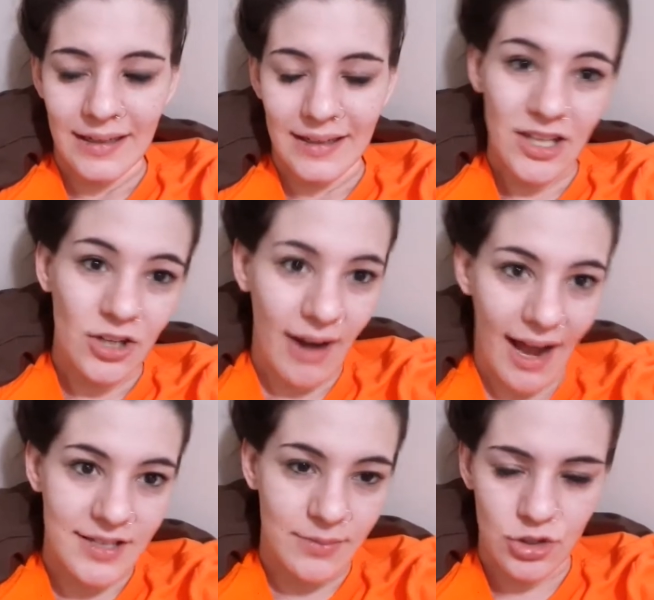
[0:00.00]
you know, it
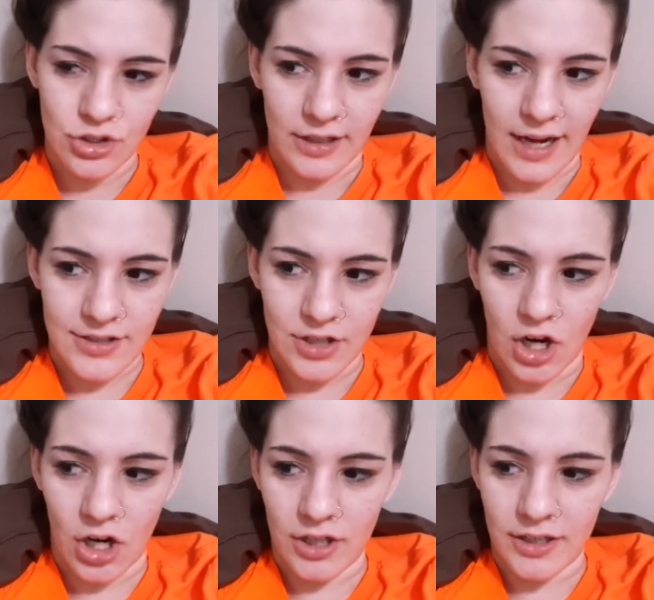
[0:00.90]
has emotional, it has
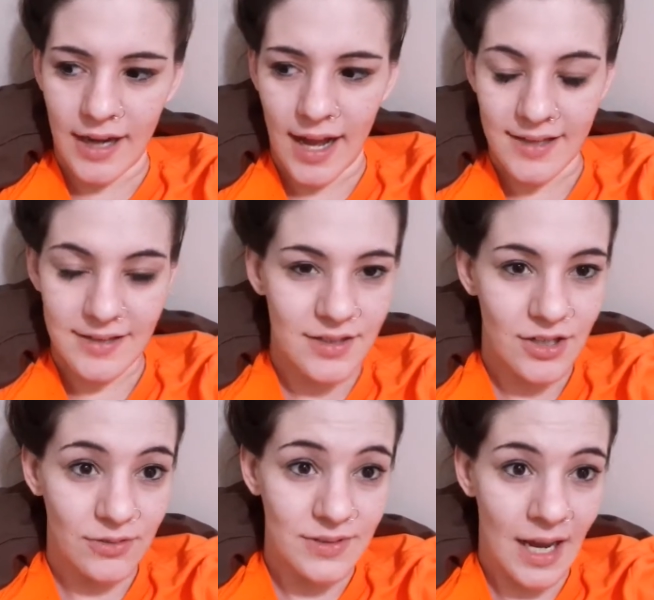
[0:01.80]
heart, it has, you
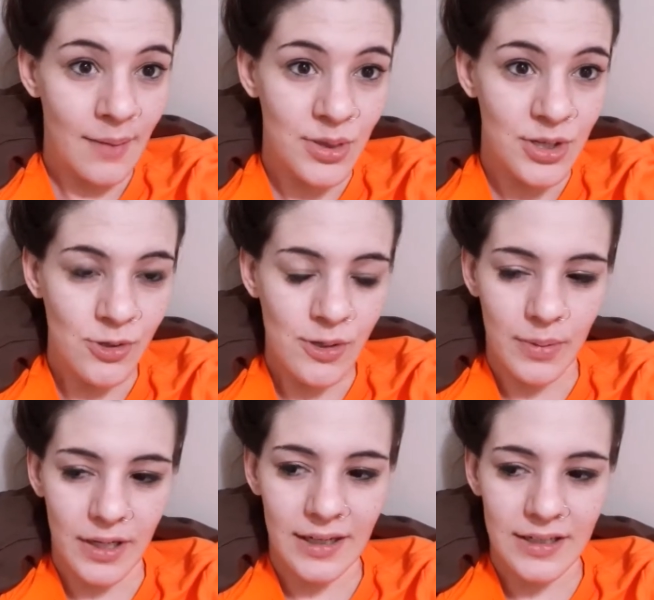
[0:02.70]
know, depth to it,
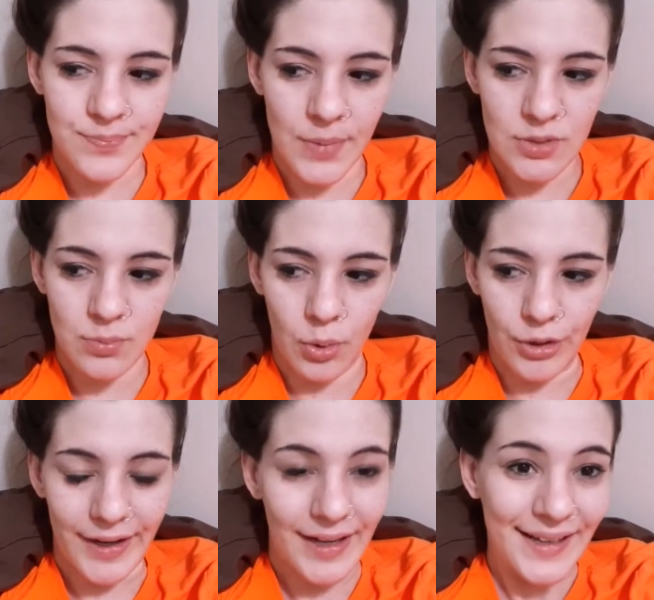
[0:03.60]
but it is much
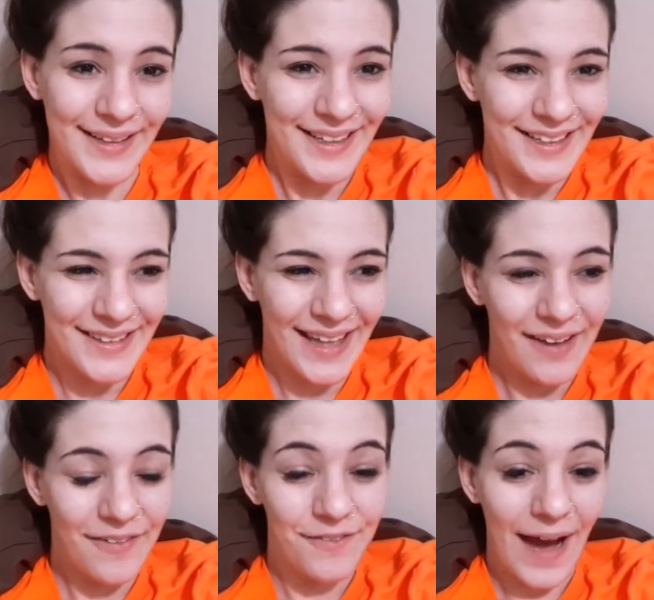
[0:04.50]
more like
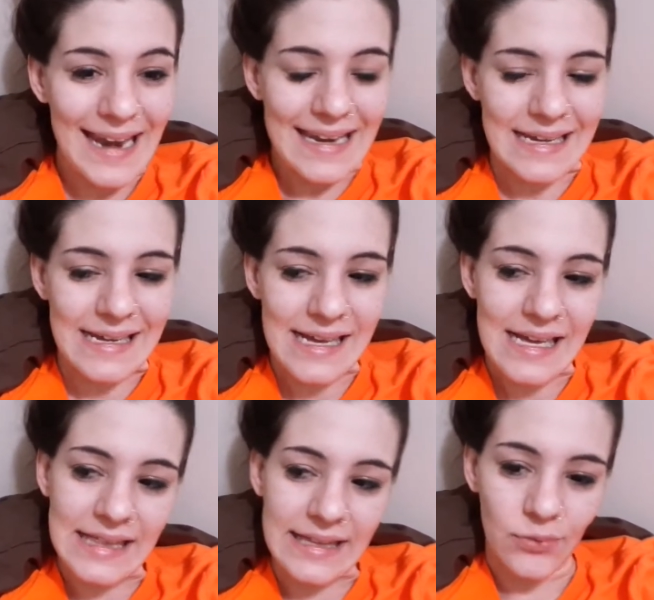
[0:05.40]
fun
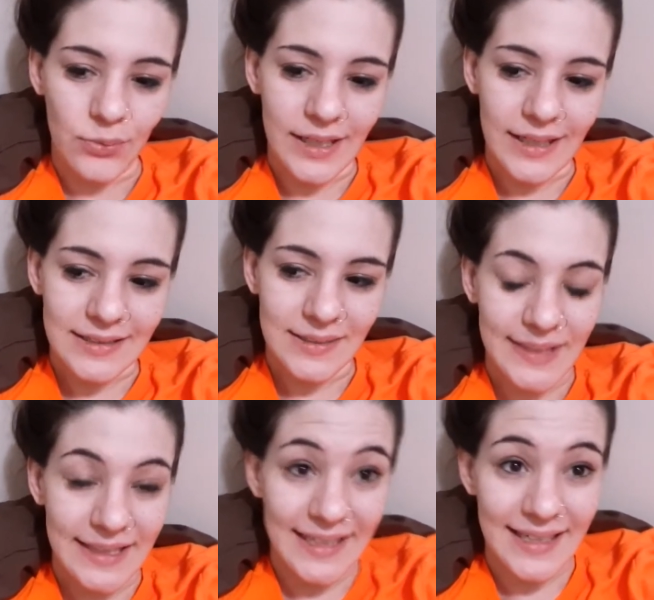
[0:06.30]
than reading something
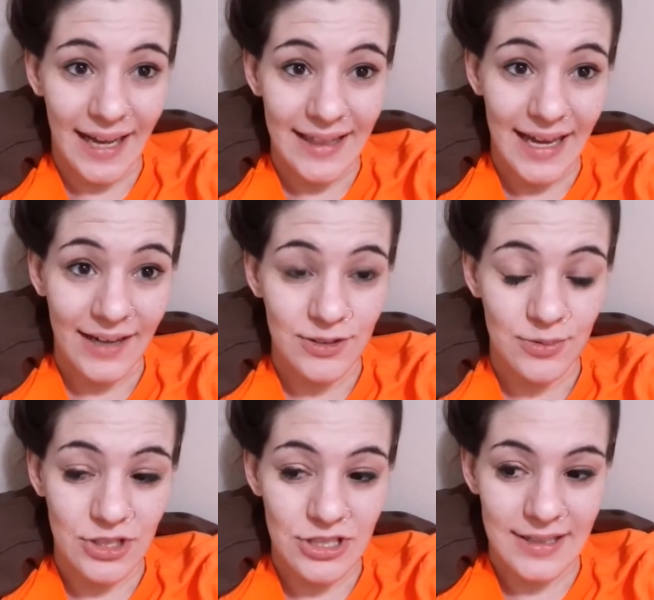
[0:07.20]
like Ninth House,
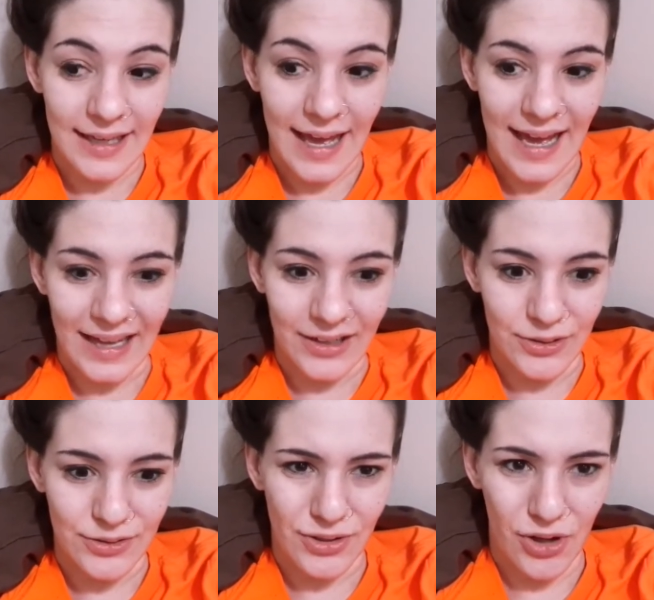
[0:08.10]
which is like
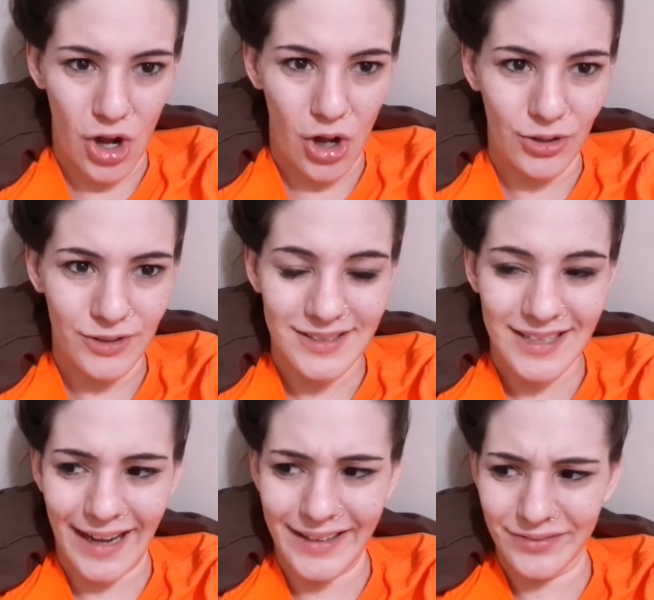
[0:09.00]
adult occult
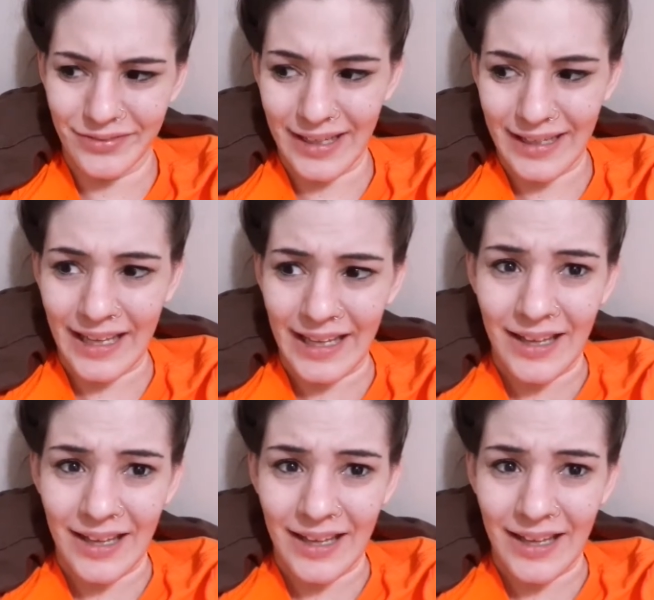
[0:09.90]
kind of like,